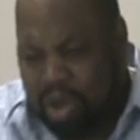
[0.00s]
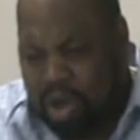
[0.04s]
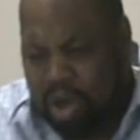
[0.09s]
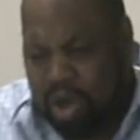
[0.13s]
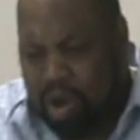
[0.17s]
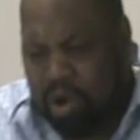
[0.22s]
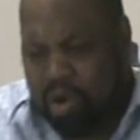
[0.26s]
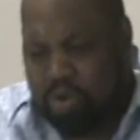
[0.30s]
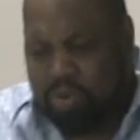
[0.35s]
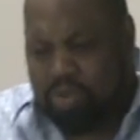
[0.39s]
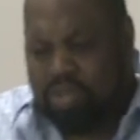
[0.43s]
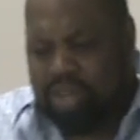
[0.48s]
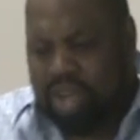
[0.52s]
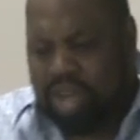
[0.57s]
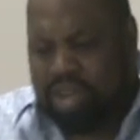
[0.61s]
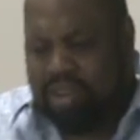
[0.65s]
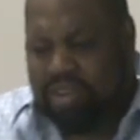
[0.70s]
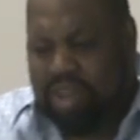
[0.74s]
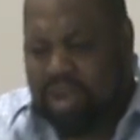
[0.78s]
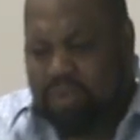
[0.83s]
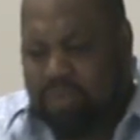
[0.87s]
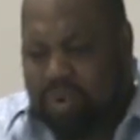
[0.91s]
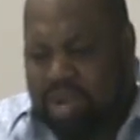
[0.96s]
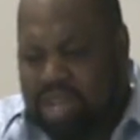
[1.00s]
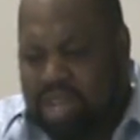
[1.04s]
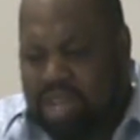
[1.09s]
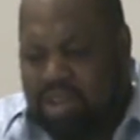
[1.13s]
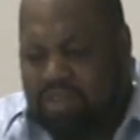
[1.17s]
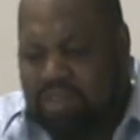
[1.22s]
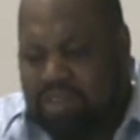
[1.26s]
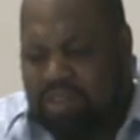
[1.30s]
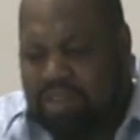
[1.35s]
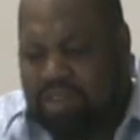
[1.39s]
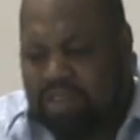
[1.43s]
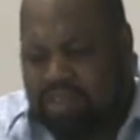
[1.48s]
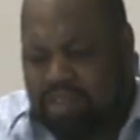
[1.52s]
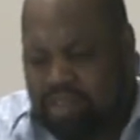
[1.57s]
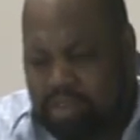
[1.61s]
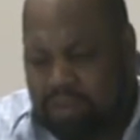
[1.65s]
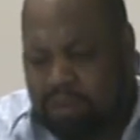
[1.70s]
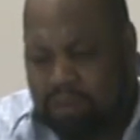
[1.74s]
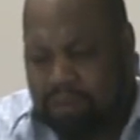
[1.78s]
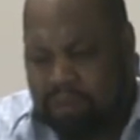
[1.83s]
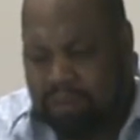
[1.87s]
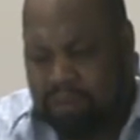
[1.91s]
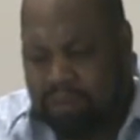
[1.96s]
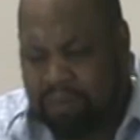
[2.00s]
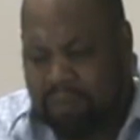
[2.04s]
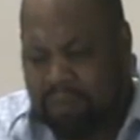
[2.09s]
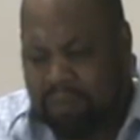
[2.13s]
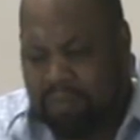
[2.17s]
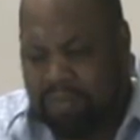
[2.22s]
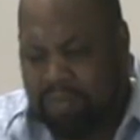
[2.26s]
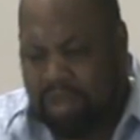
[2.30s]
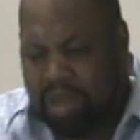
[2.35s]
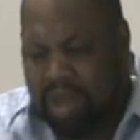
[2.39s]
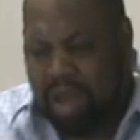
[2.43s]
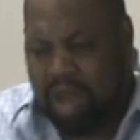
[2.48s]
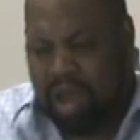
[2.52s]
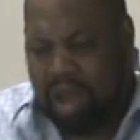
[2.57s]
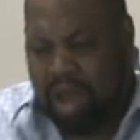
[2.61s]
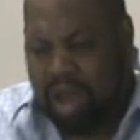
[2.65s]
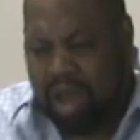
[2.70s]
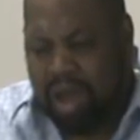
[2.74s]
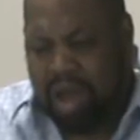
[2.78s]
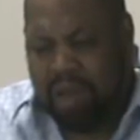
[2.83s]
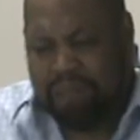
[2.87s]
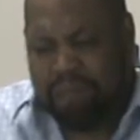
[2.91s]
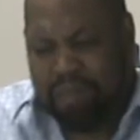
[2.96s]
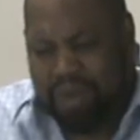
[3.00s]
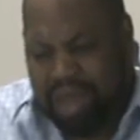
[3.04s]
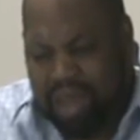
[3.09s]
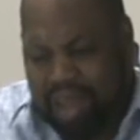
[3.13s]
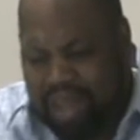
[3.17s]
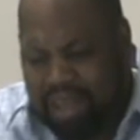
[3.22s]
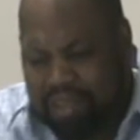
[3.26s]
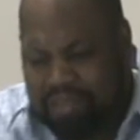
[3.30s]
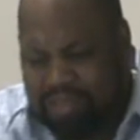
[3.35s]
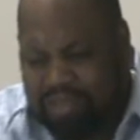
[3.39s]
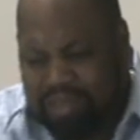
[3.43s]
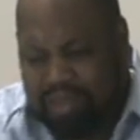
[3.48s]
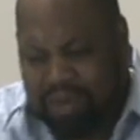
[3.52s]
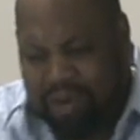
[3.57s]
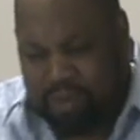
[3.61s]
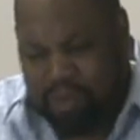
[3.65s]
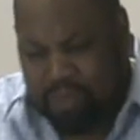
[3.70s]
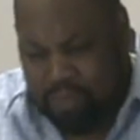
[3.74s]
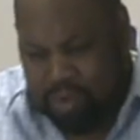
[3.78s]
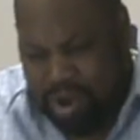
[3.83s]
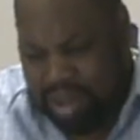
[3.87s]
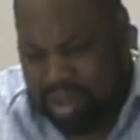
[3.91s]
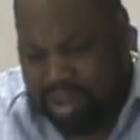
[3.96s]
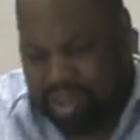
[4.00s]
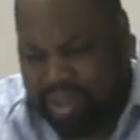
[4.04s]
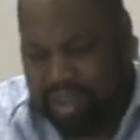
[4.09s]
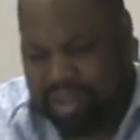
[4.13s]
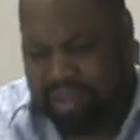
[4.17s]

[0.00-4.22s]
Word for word: Old things that we used to do mm -hmm. are passed away.